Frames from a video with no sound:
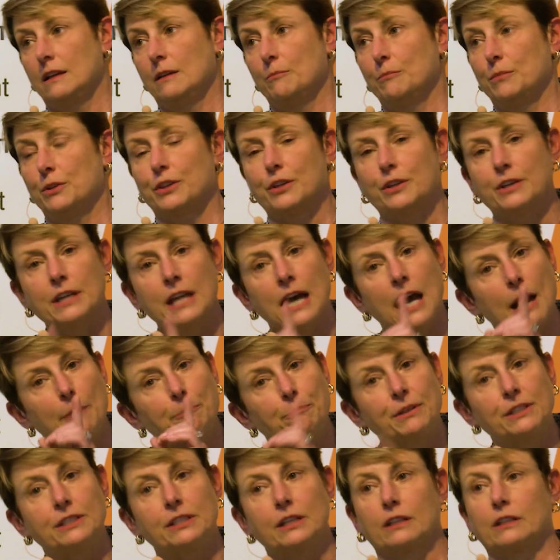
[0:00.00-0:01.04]
but they're not
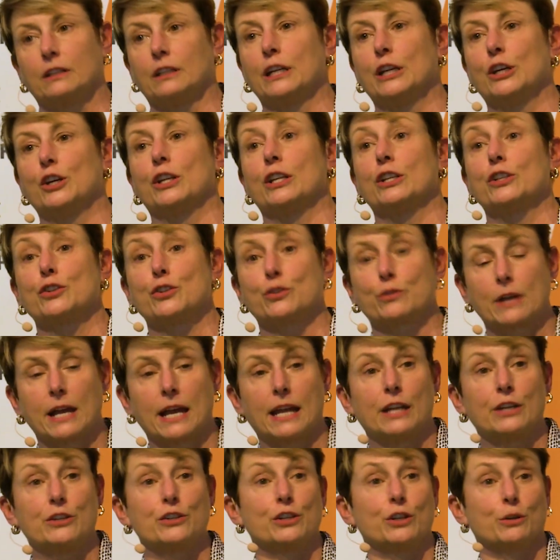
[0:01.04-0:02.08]
particularly good at
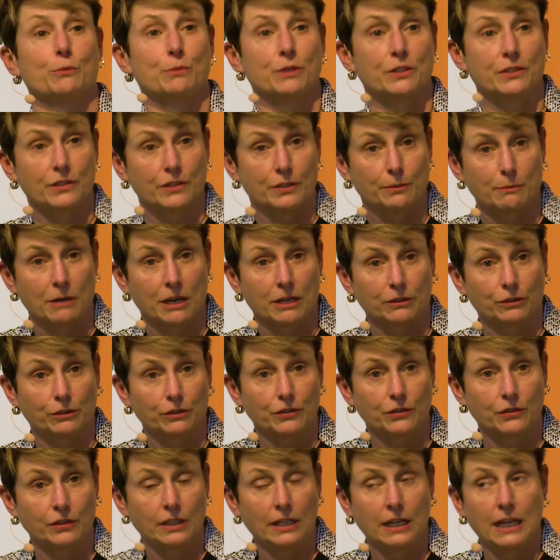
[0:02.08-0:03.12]
strategy or business
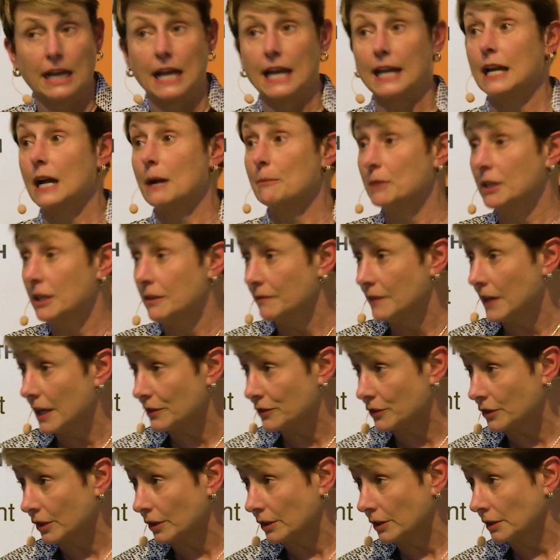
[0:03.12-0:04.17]
models. And I'm an
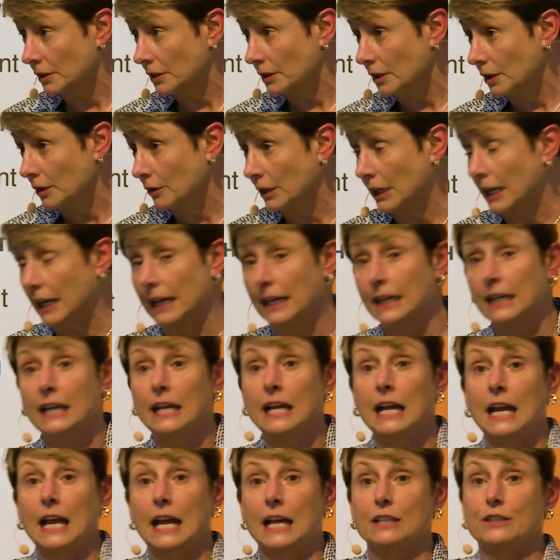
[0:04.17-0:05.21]
investor, okay?
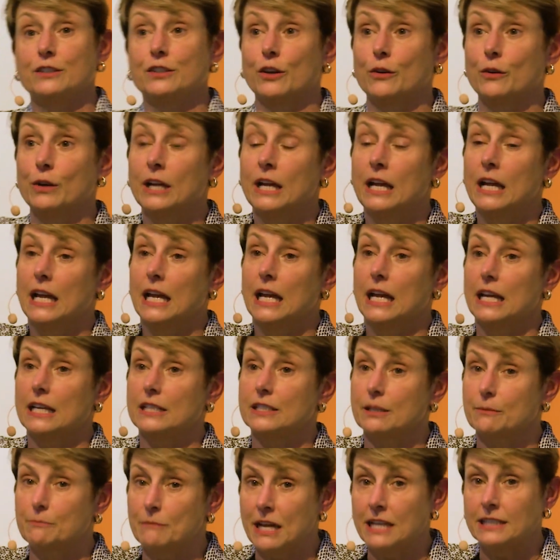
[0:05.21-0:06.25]
And so
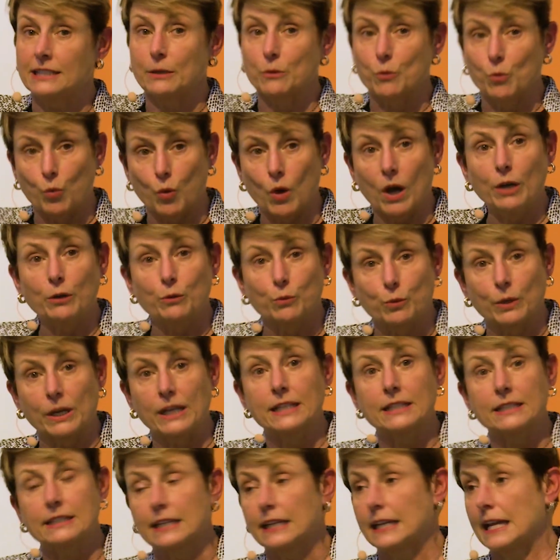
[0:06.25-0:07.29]
it's amazing what
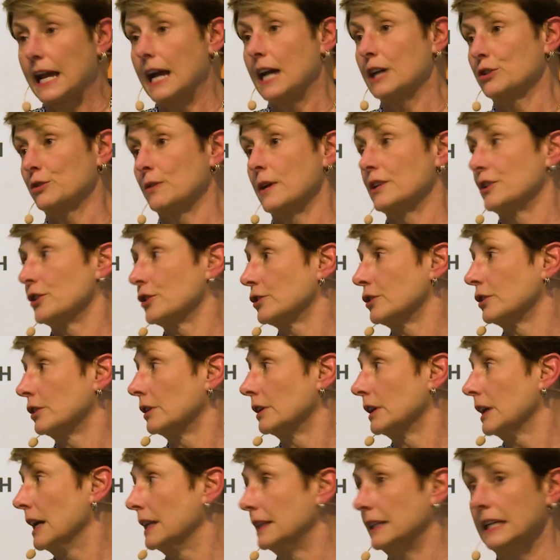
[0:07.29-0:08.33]
rings the cash register
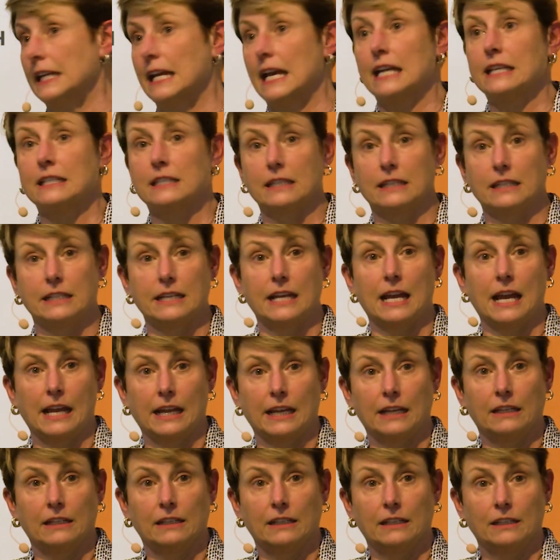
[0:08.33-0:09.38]
at the end of the
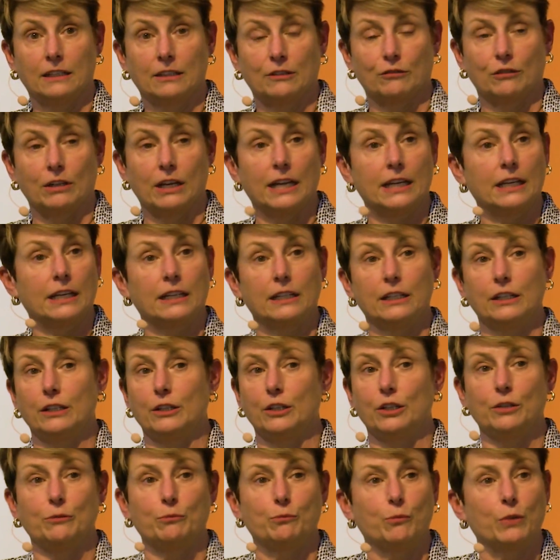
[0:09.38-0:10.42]
day, right?
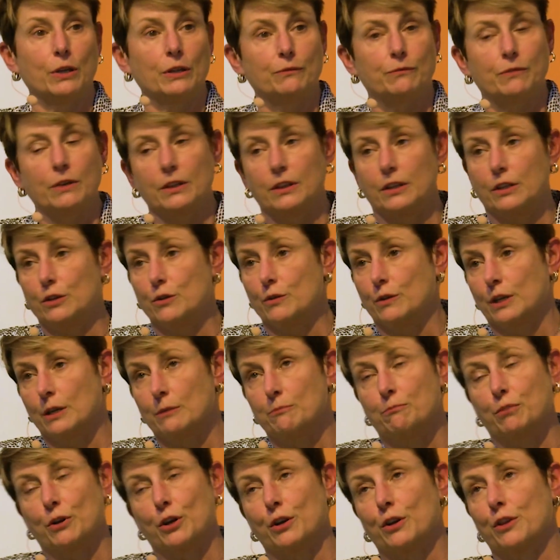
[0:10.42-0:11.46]
We've, you
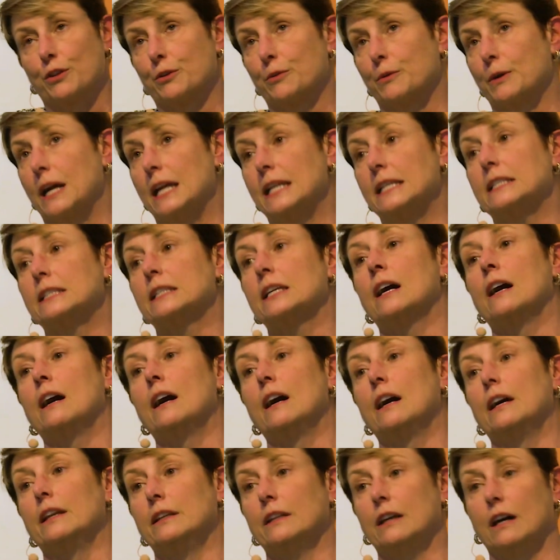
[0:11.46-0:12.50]
can burn through a
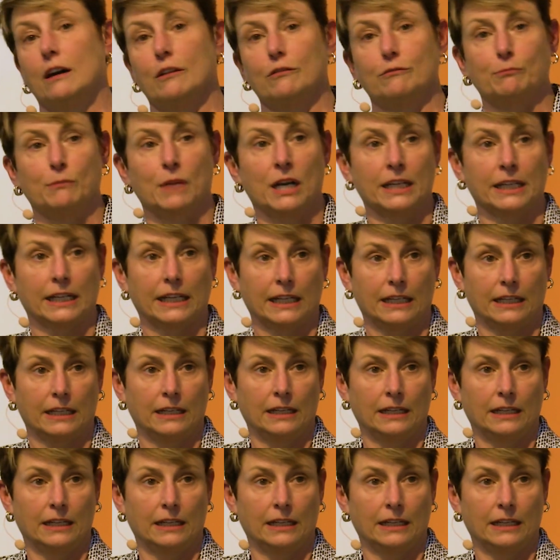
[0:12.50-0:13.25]
ton of money